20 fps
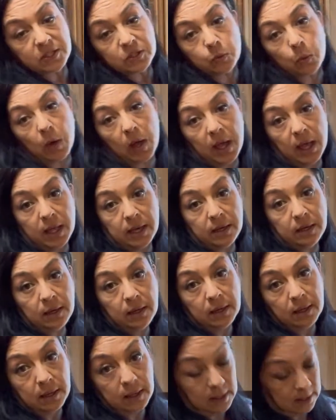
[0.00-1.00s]
one
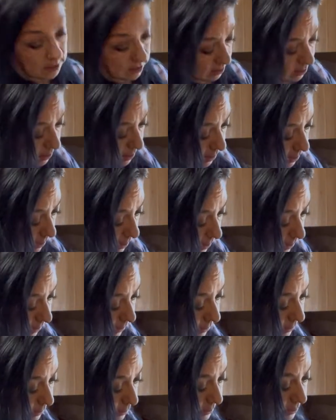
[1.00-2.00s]

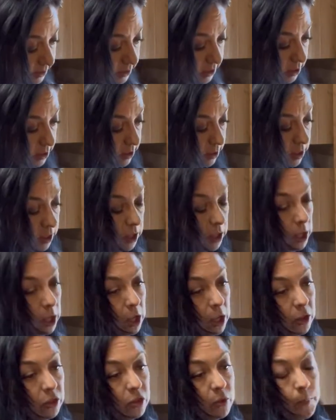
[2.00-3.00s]
is
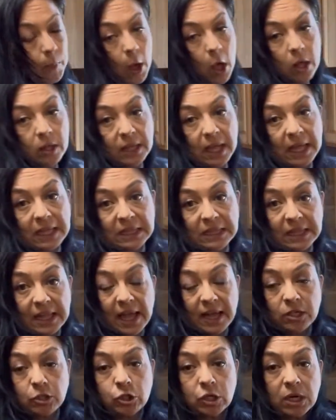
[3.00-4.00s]
the Ball
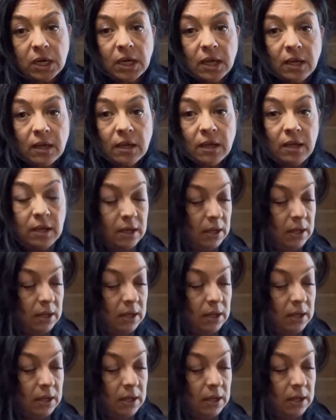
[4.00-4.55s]
Electric.